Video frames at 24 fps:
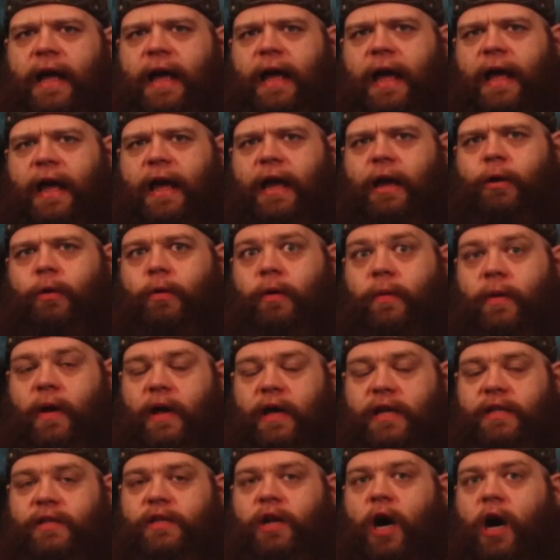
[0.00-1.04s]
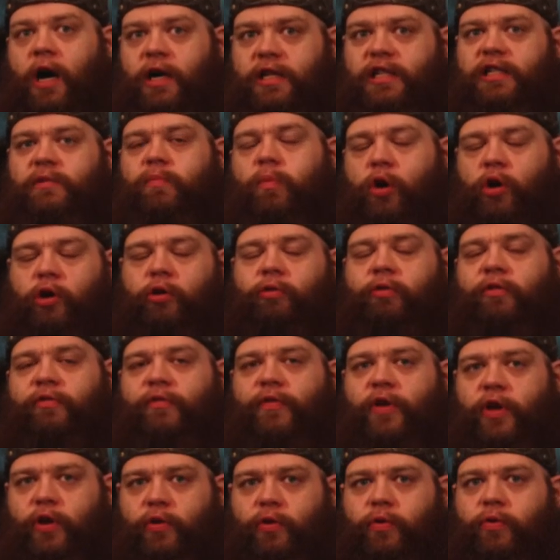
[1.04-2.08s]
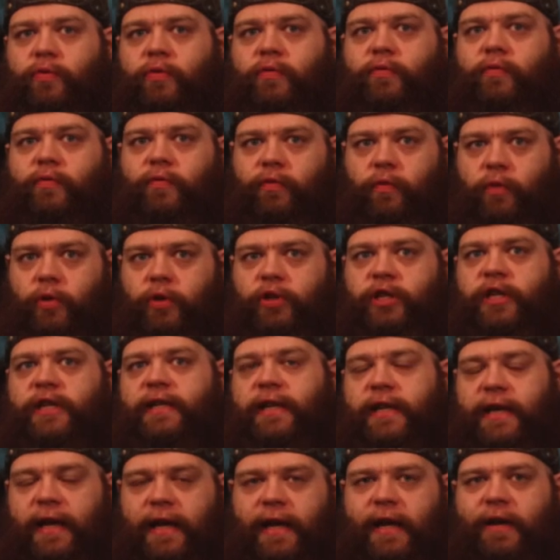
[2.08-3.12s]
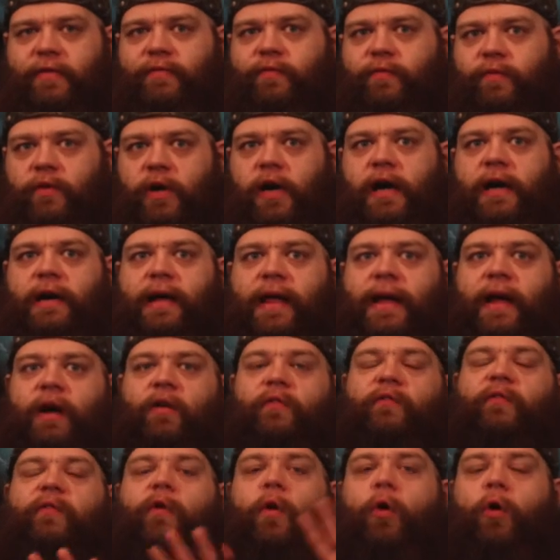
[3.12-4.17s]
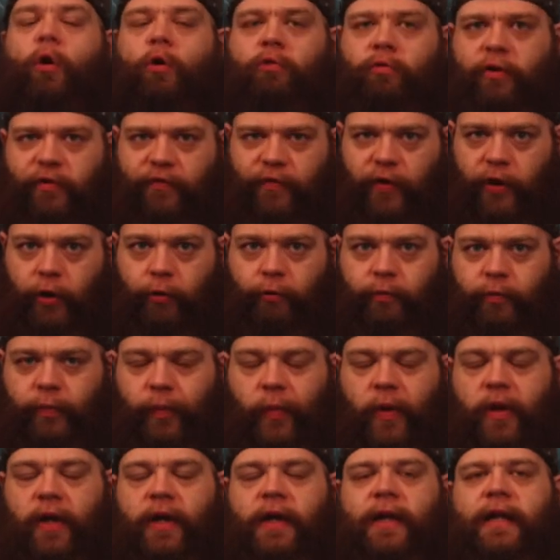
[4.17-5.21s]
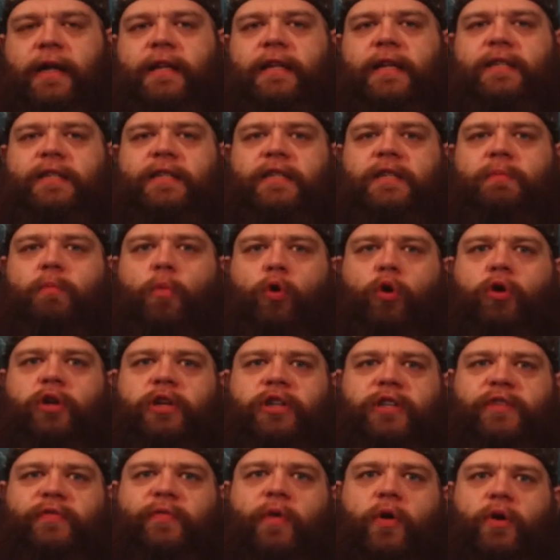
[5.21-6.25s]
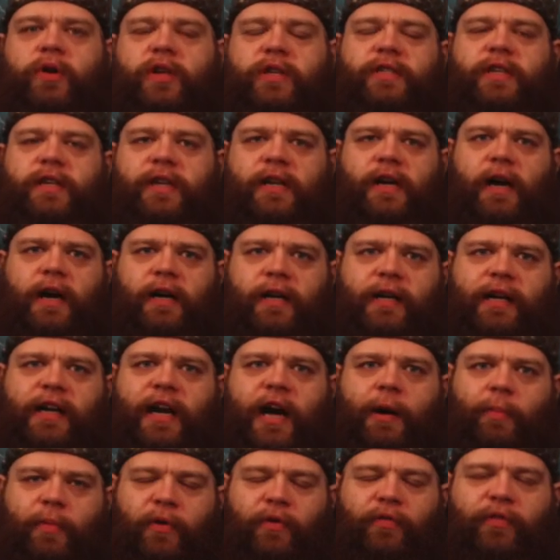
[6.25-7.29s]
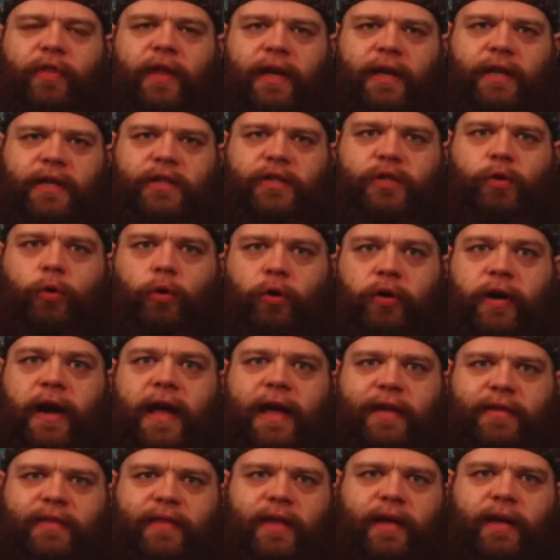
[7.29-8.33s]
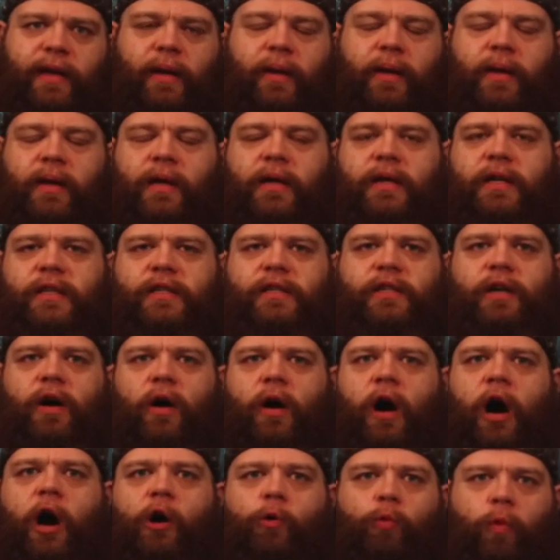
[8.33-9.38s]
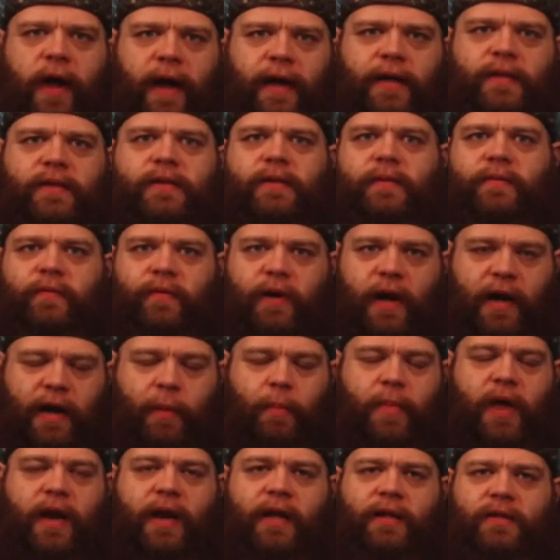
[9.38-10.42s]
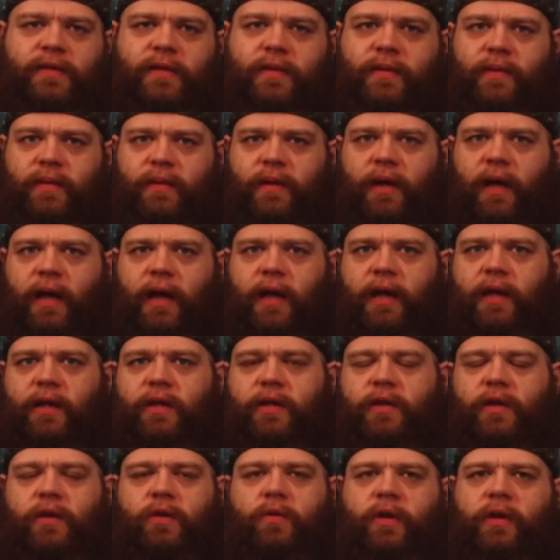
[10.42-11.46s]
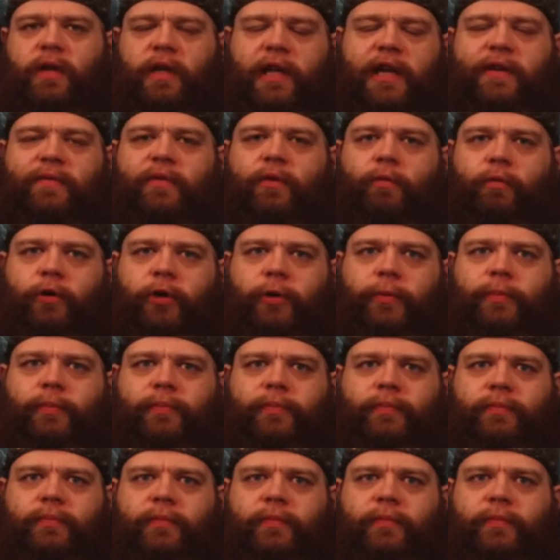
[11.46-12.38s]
a non-spoiler review for today, for like a full review. This is more just focusing on a couple things or a thing. So I'll wait a minute and you can leave the room.